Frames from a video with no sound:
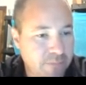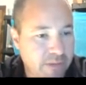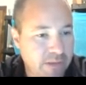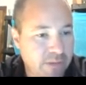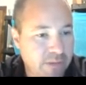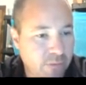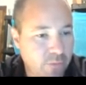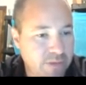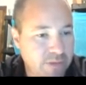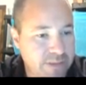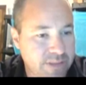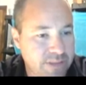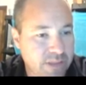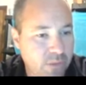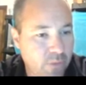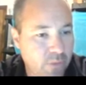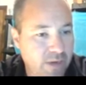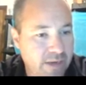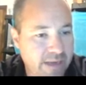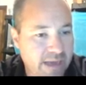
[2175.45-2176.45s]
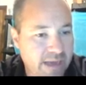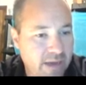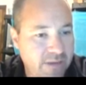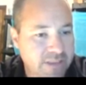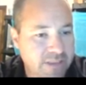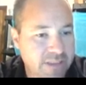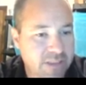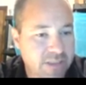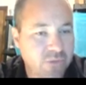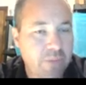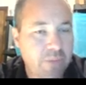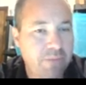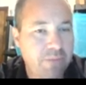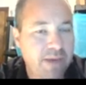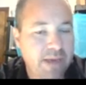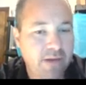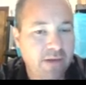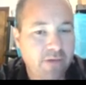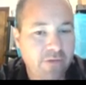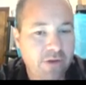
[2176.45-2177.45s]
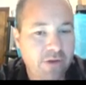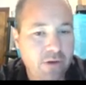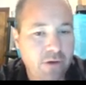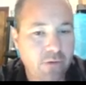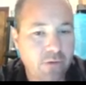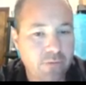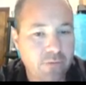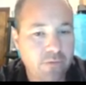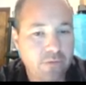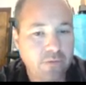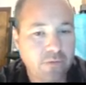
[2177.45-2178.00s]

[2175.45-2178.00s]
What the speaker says: the reason it went down is because we paid on the note.